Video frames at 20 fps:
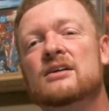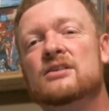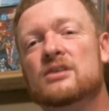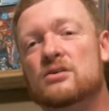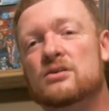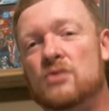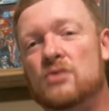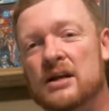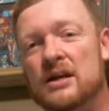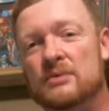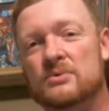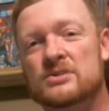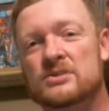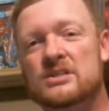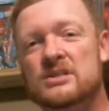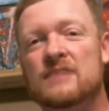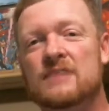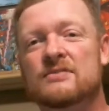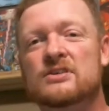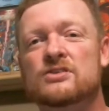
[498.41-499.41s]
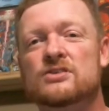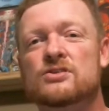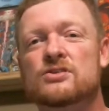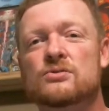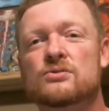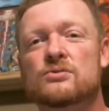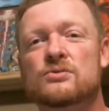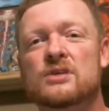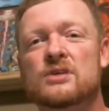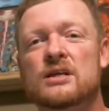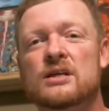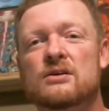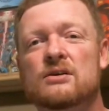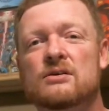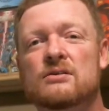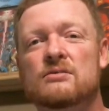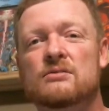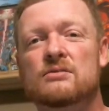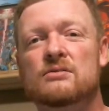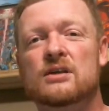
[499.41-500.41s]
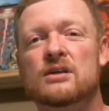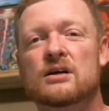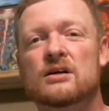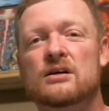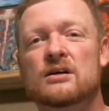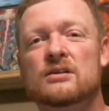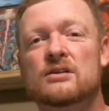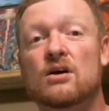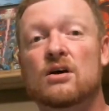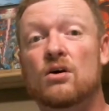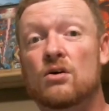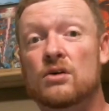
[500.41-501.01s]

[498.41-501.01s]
The credit was given to the